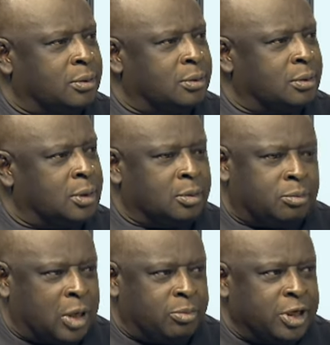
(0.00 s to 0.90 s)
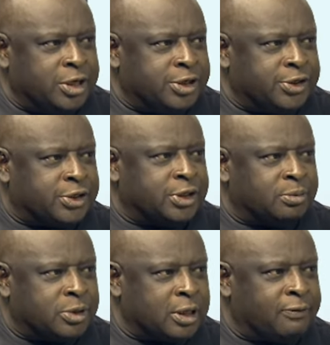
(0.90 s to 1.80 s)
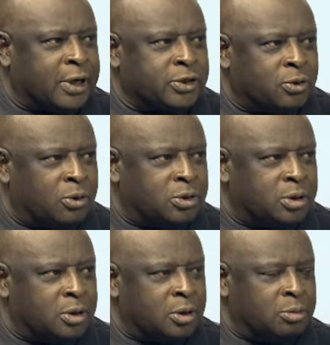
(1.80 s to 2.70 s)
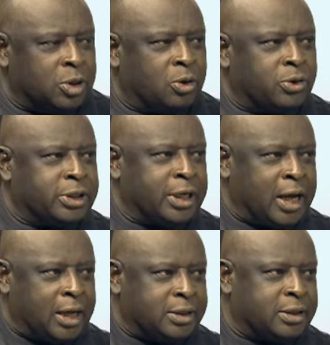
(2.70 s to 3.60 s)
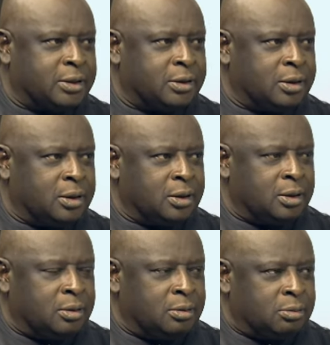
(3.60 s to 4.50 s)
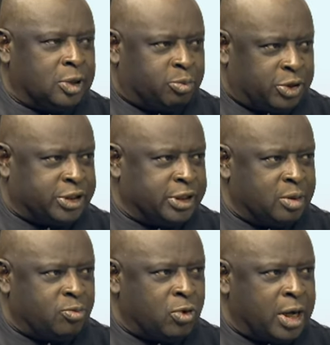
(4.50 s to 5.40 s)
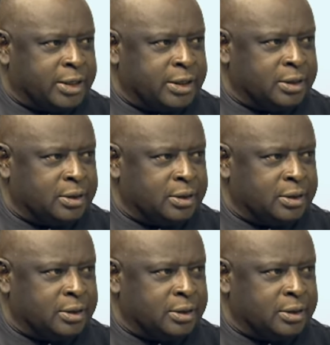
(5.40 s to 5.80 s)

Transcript: You know? Probably he didn't see himself as God because he had a President